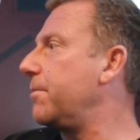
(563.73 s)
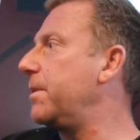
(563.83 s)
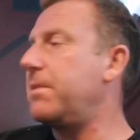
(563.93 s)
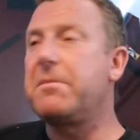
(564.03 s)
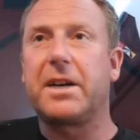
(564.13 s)

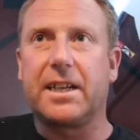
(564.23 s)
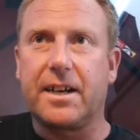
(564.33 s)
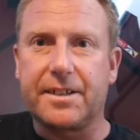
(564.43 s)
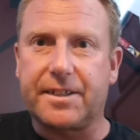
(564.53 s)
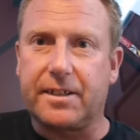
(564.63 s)
Probably be my
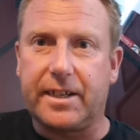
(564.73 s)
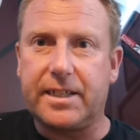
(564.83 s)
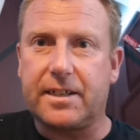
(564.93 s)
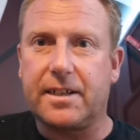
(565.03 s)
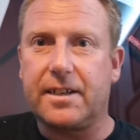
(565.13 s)
last
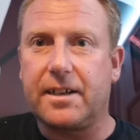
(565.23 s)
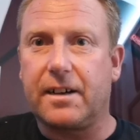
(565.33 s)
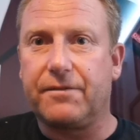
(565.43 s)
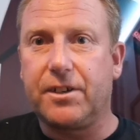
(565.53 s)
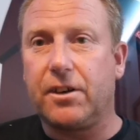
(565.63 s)
tonight.
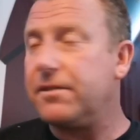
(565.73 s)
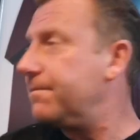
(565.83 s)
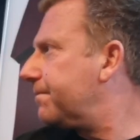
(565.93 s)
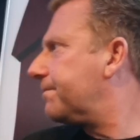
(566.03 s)
Can